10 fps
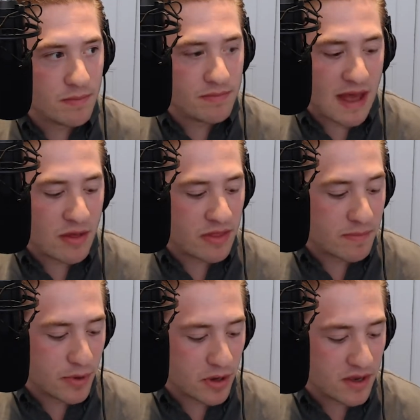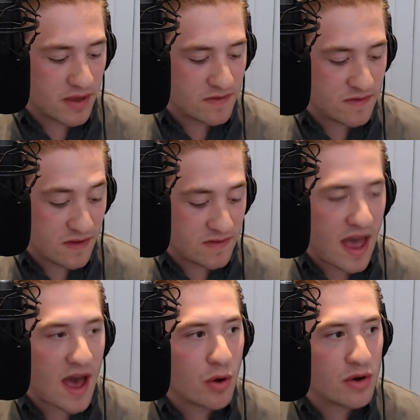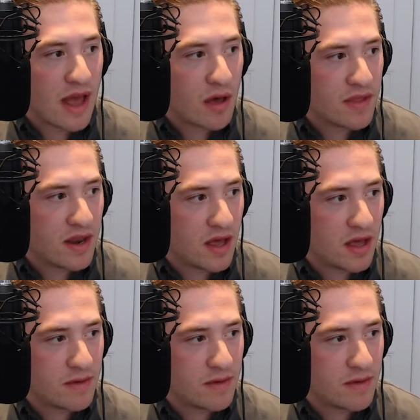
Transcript: Now that the book is out, now that